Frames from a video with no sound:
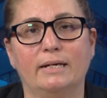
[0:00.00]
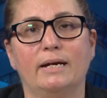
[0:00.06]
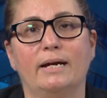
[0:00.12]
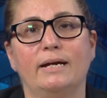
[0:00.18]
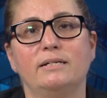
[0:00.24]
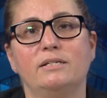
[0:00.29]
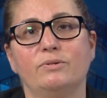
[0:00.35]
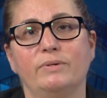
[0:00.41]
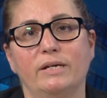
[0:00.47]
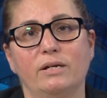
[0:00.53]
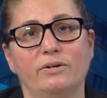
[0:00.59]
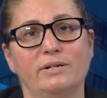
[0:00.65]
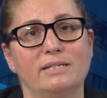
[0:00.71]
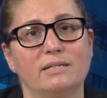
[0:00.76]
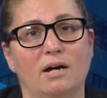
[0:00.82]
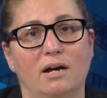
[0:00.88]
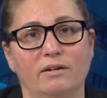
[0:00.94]
and to
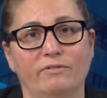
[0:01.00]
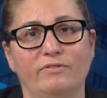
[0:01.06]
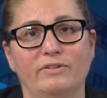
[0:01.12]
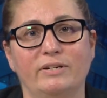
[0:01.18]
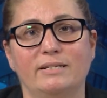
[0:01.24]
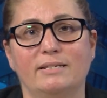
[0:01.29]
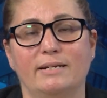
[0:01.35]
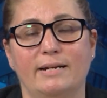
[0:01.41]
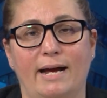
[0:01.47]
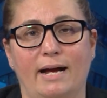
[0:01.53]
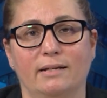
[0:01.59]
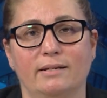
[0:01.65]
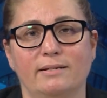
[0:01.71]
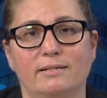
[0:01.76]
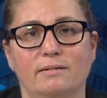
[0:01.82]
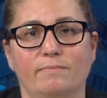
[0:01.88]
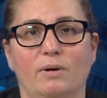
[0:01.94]
increase confidence in
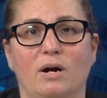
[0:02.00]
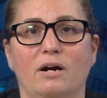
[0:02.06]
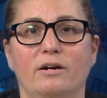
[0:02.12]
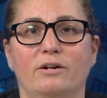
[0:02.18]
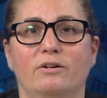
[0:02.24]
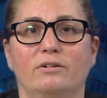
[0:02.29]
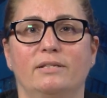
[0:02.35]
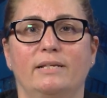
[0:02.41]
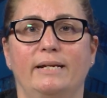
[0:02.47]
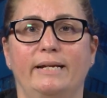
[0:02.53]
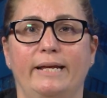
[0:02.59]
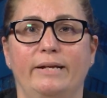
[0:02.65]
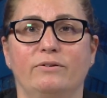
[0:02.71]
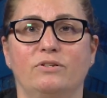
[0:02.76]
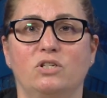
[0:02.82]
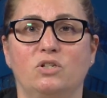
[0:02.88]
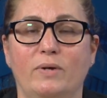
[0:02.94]
allies and partners that
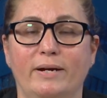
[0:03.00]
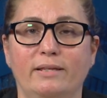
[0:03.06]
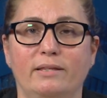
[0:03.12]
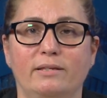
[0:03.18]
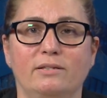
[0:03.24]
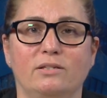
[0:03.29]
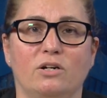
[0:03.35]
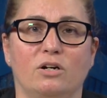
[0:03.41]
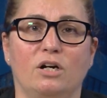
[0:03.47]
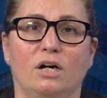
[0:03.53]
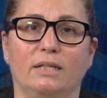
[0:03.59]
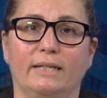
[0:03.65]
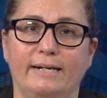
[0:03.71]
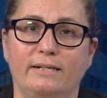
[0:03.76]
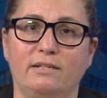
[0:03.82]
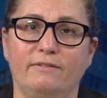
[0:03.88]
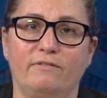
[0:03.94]
NATO strengthens our
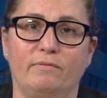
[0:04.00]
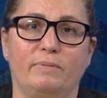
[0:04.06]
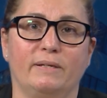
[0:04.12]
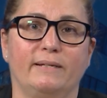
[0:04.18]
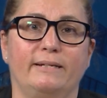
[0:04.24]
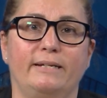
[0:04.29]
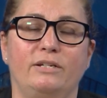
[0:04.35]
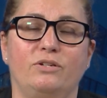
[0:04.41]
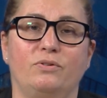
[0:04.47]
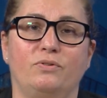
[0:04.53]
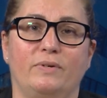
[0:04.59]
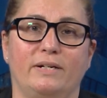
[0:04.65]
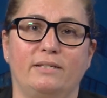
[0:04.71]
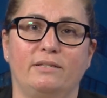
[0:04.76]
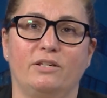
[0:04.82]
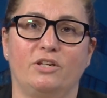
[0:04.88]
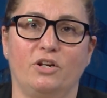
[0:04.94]
collective ability to
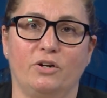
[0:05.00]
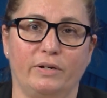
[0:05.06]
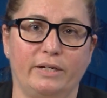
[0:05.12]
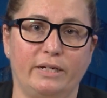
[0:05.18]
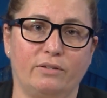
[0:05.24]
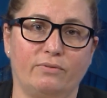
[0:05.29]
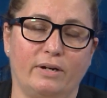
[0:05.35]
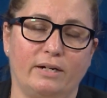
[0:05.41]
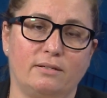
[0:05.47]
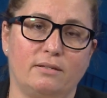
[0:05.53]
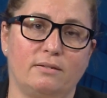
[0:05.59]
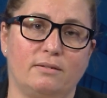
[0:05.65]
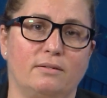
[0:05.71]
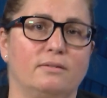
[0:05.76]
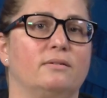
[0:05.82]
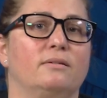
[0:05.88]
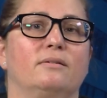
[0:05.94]
address security threats.